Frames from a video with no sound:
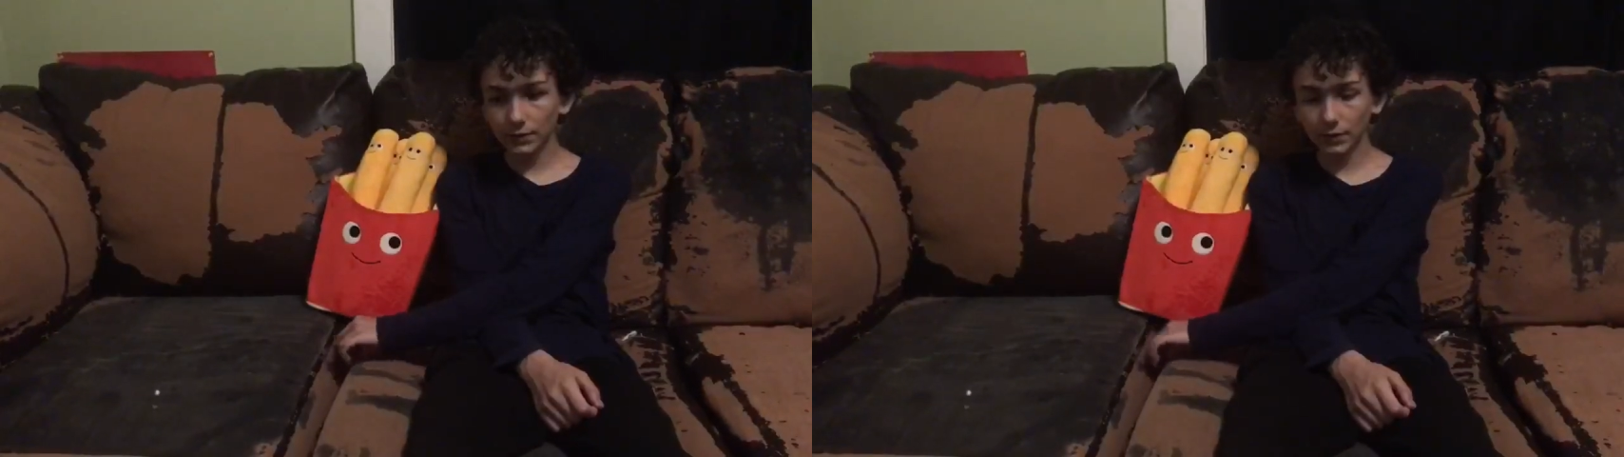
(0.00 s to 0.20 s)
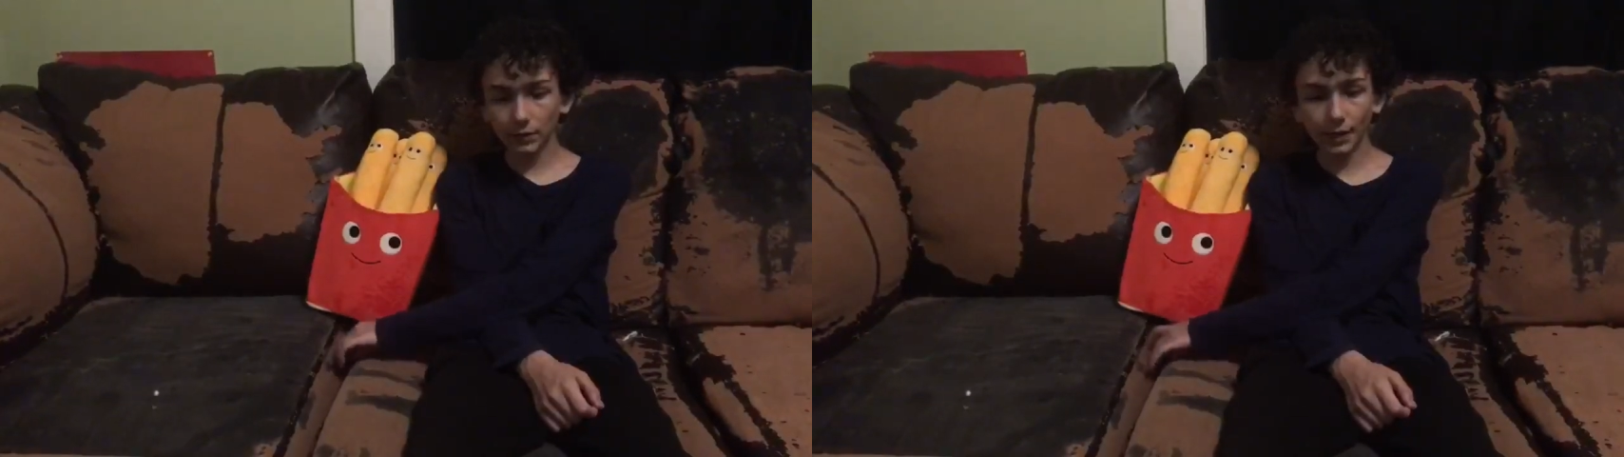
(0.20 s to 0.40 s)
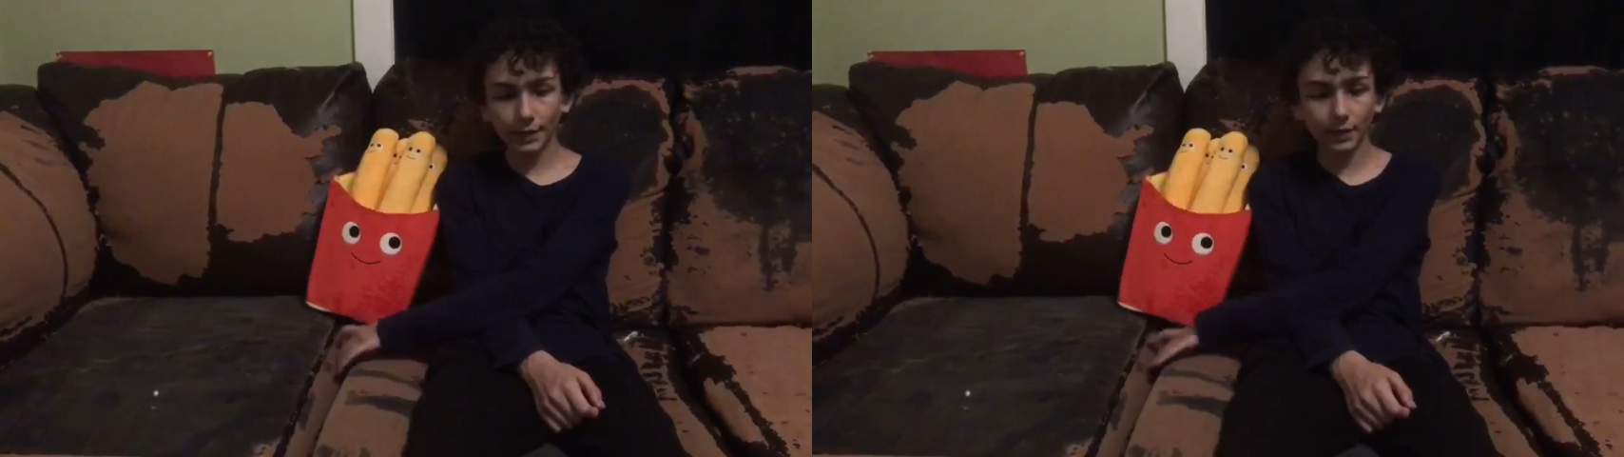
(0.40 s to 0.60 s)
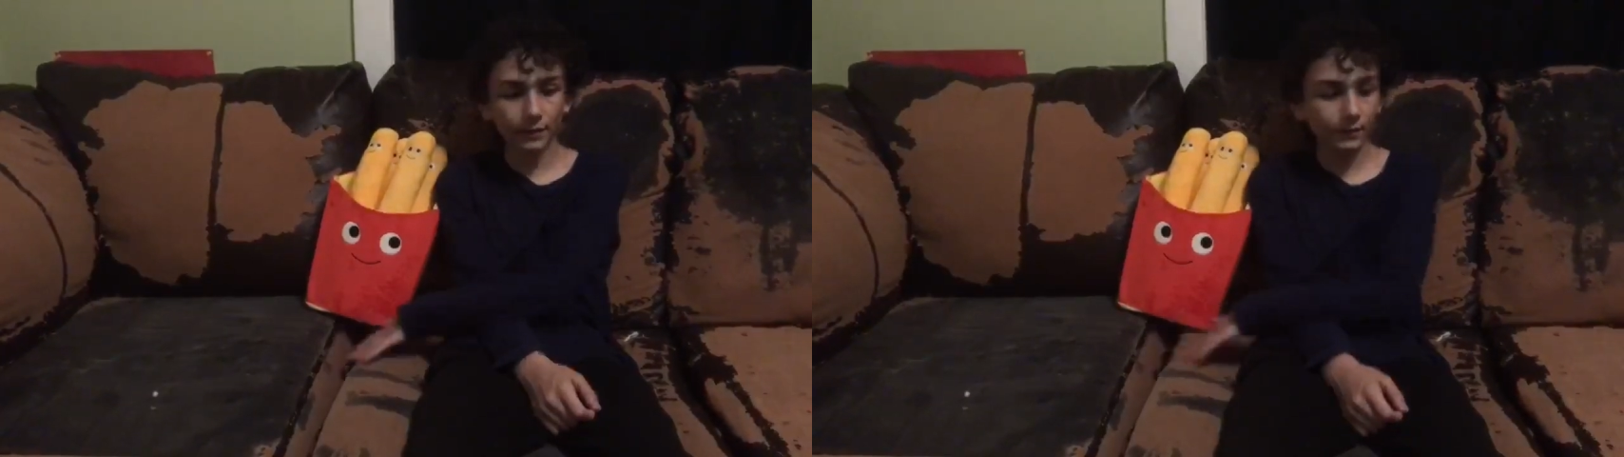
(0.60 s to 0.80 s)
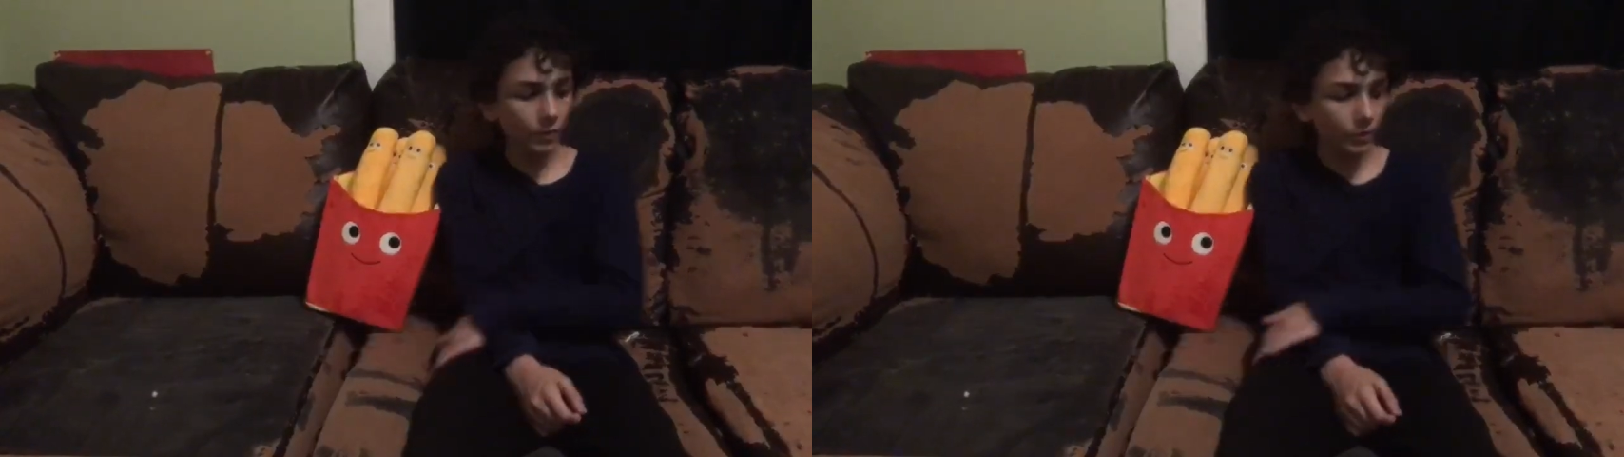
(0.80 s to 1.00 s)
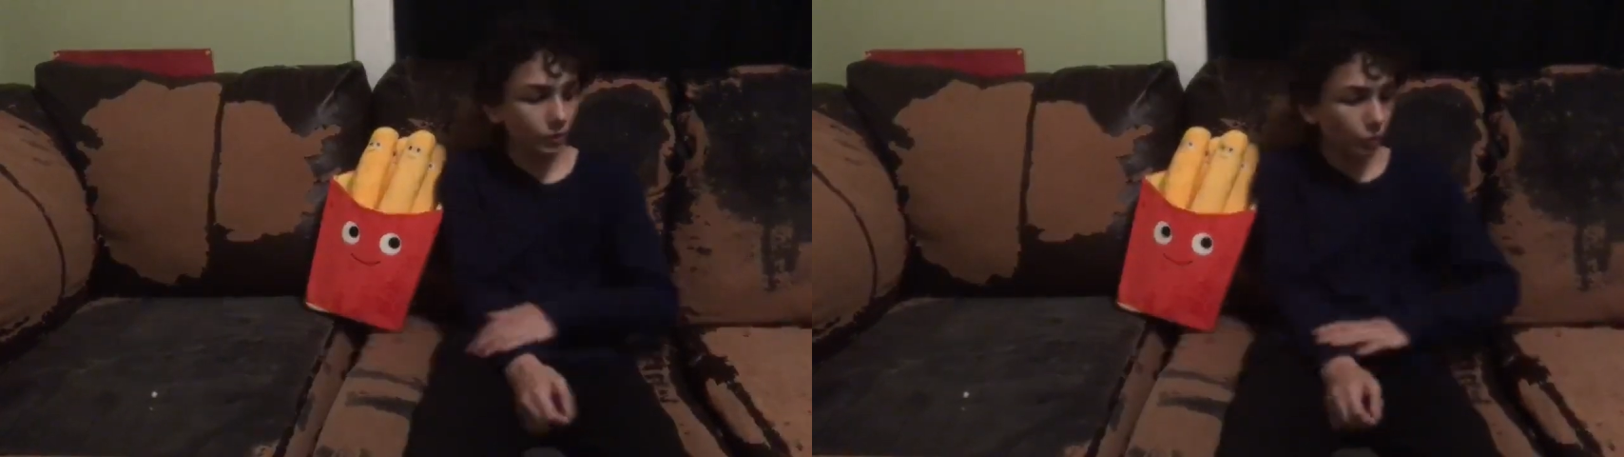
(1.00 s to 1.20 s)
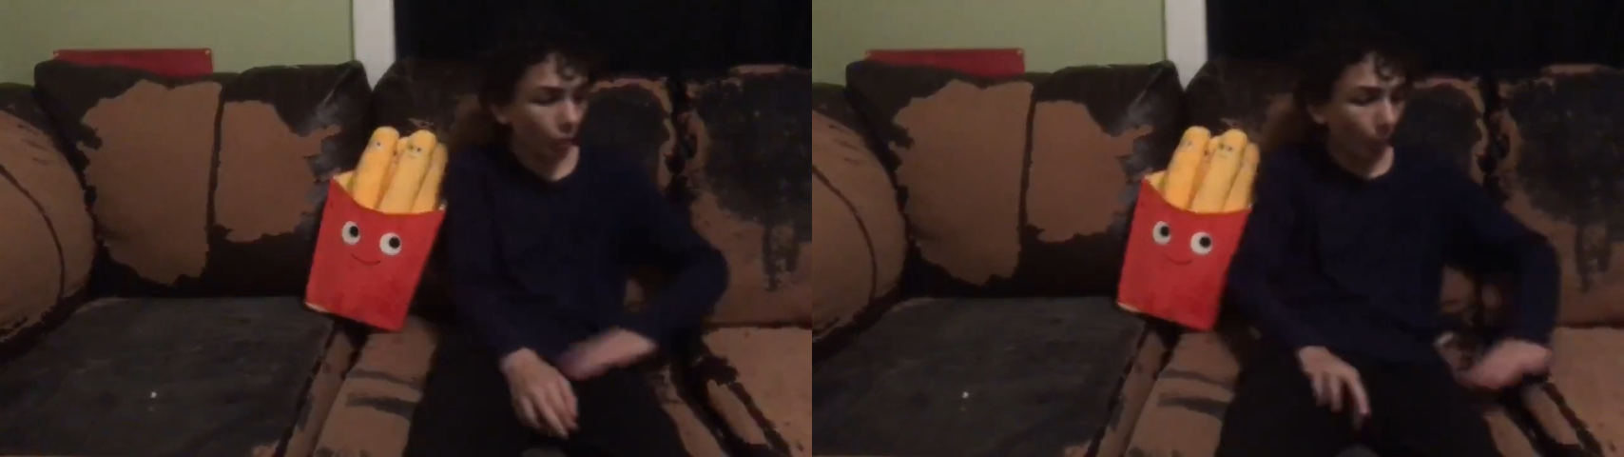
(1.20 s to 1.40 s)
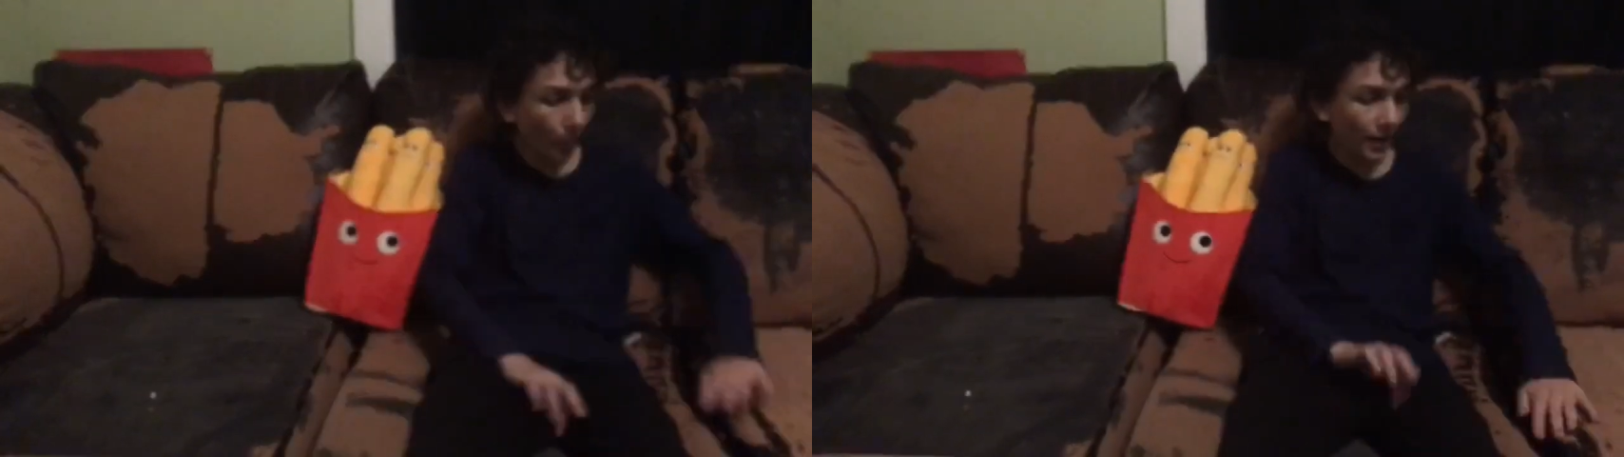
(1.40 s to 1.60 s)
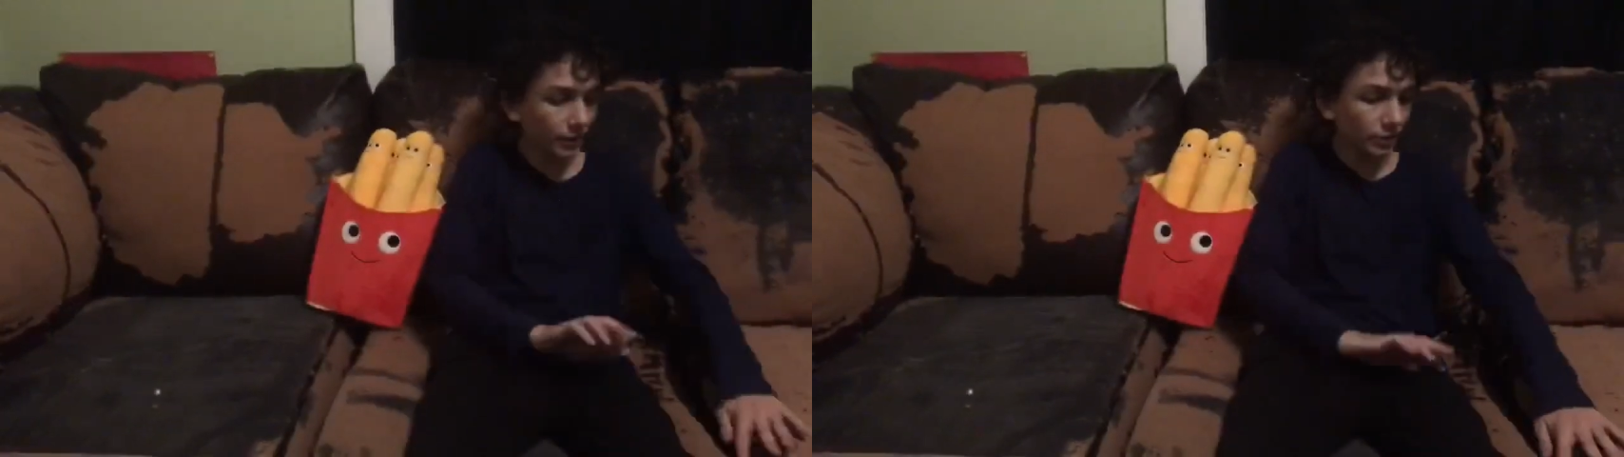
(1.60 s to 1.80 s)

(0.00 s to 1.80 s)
like, there's so much.